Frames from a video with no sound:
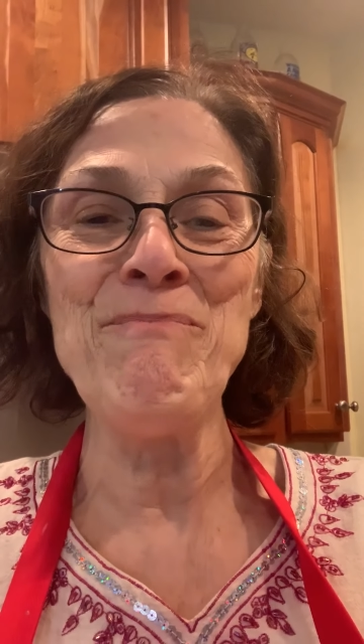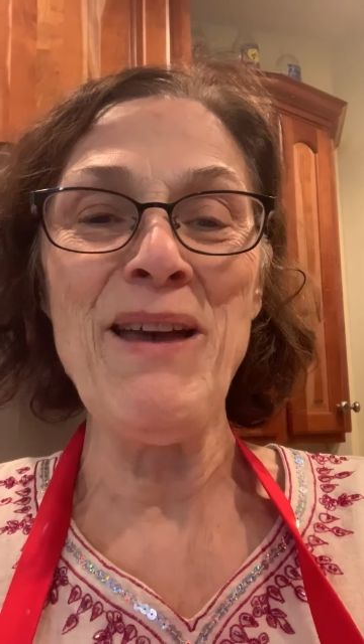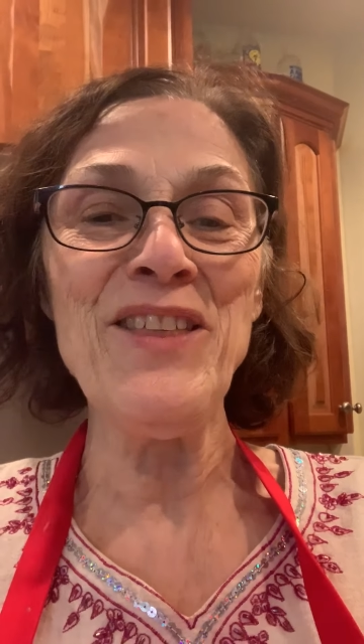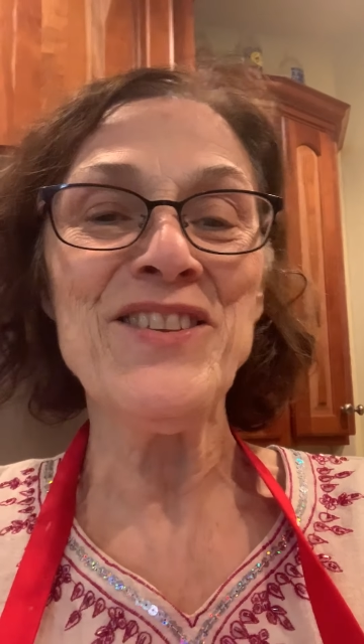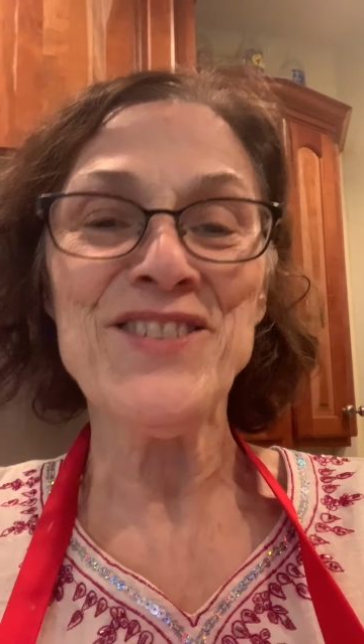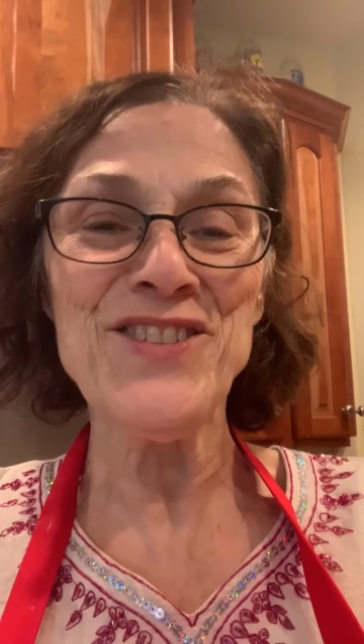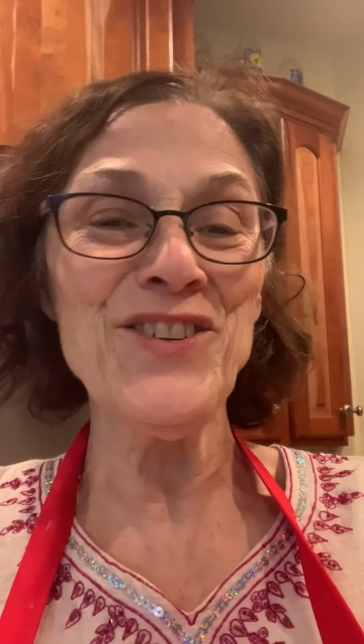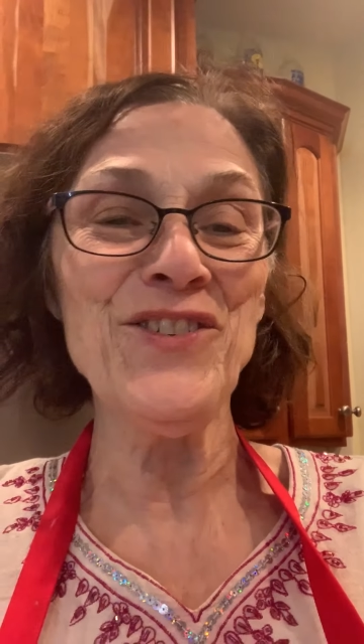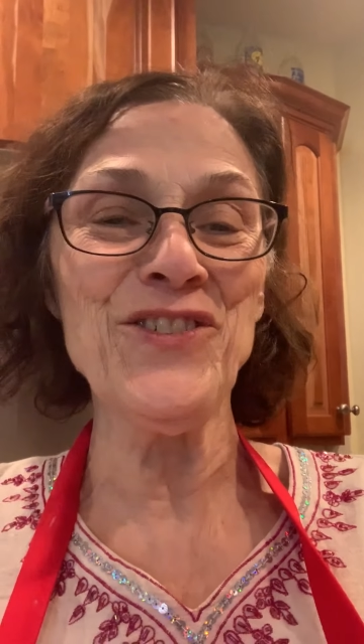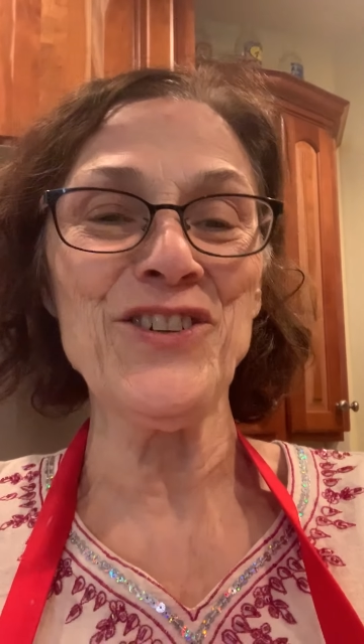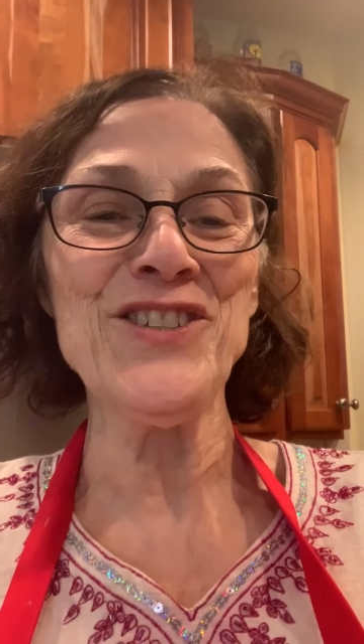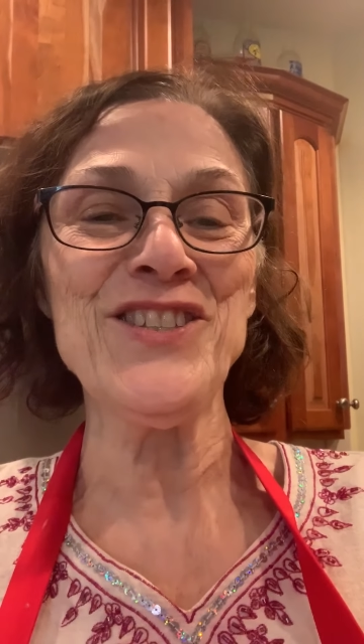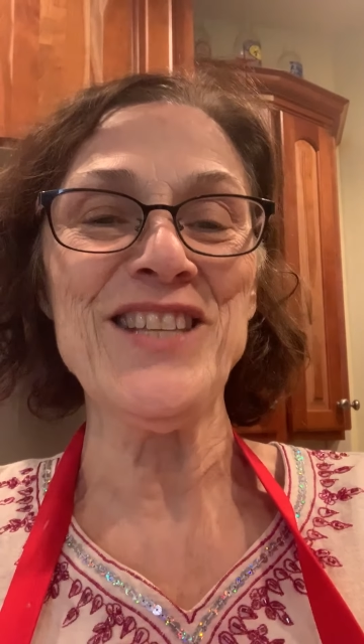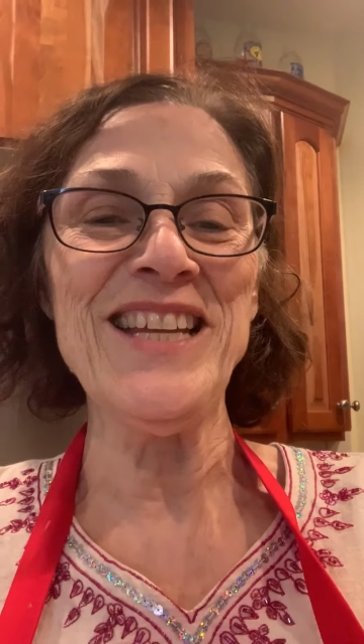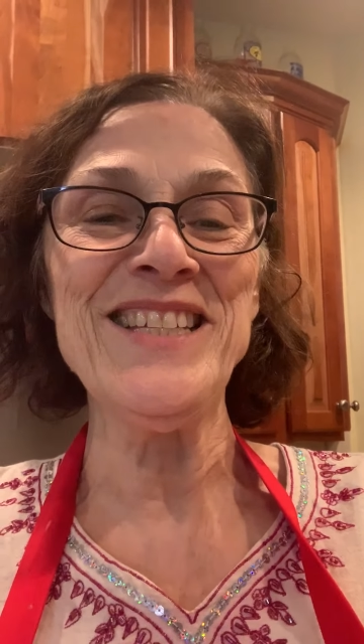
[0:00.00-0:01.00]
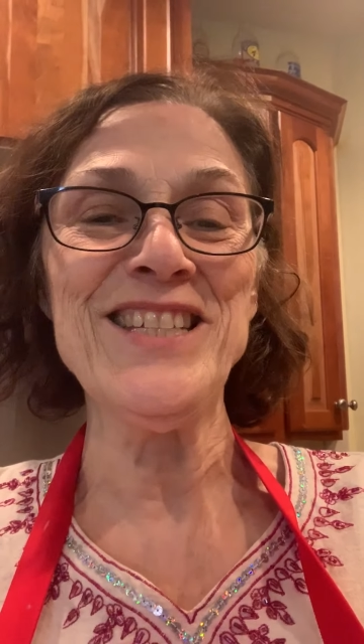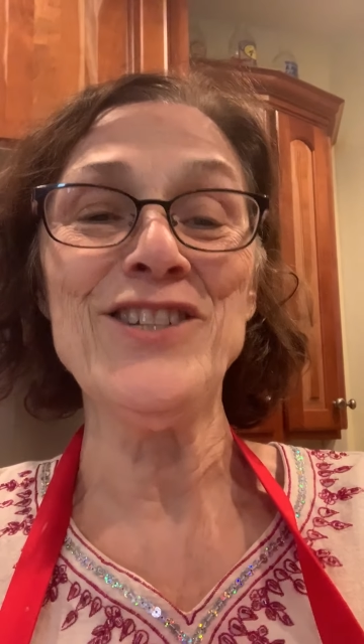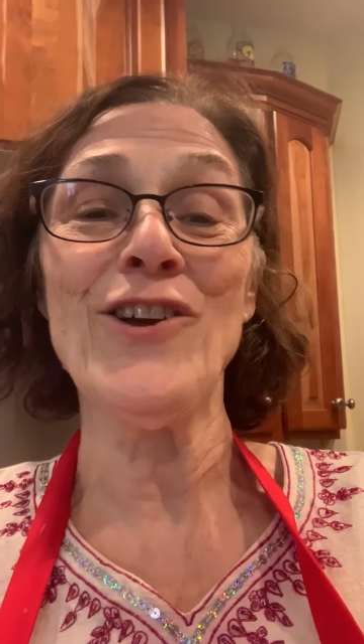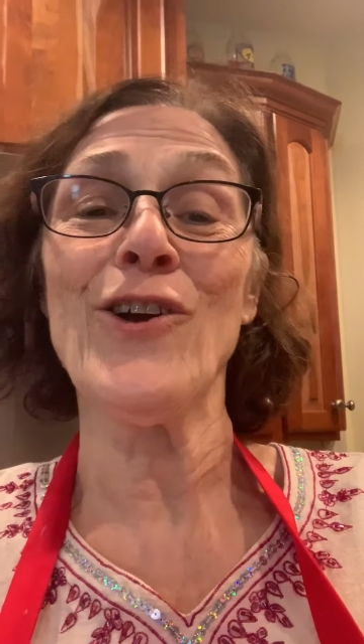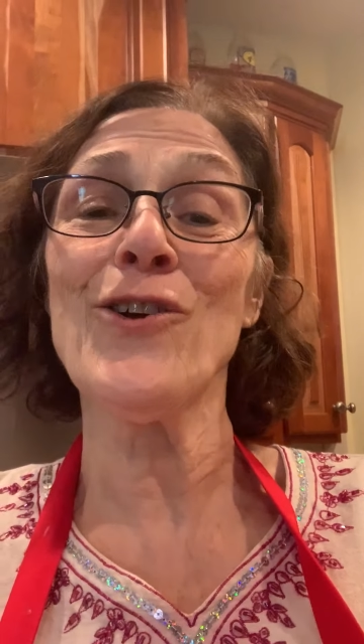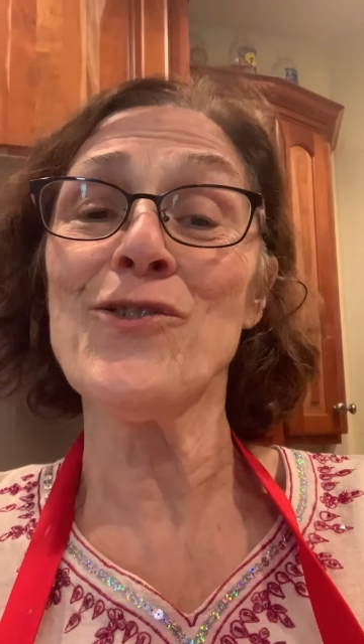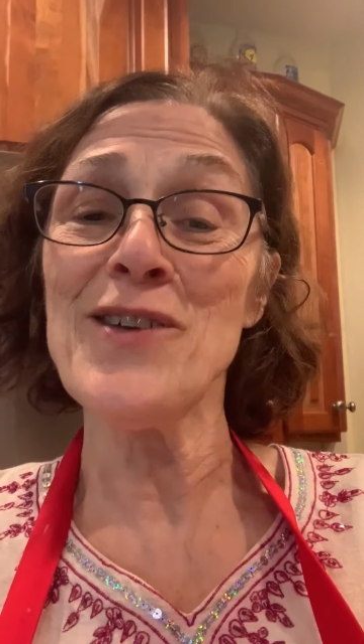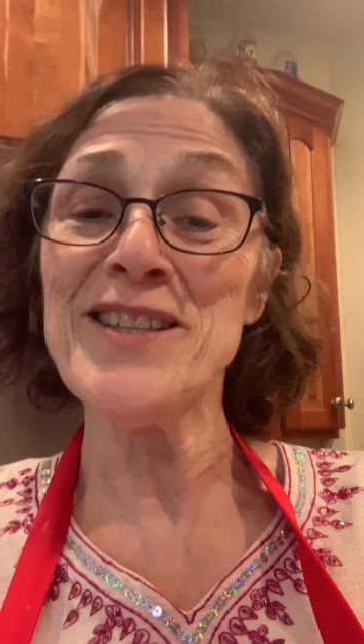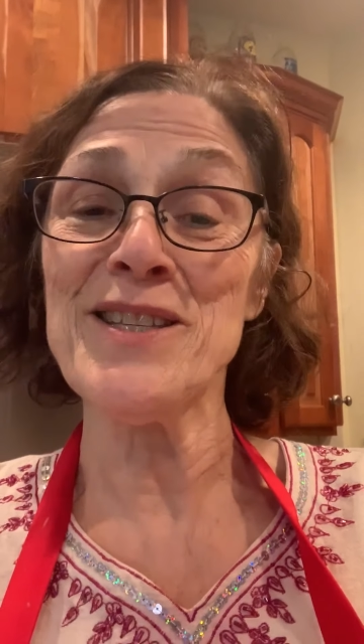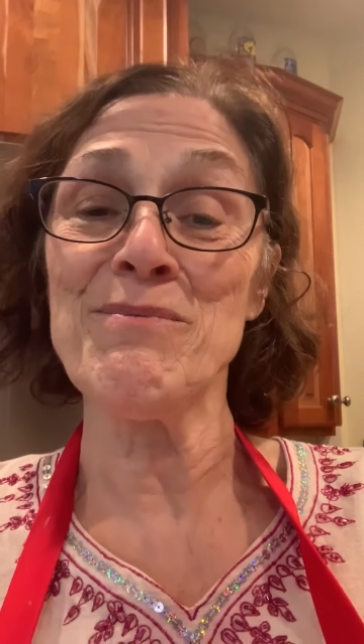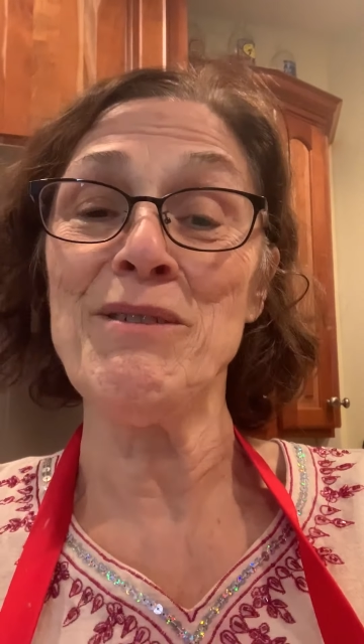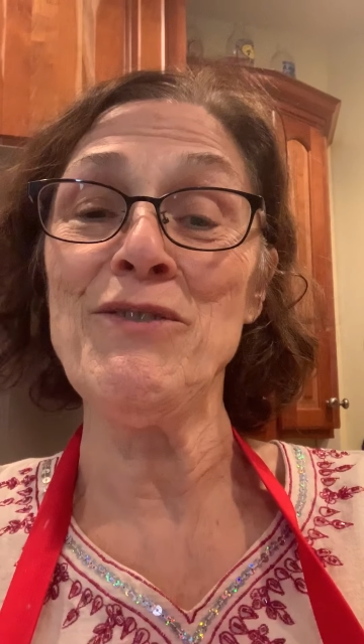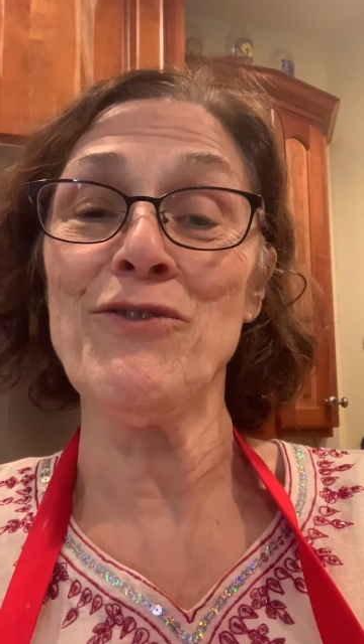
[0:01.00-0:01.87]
Beth Silver sent in her recipe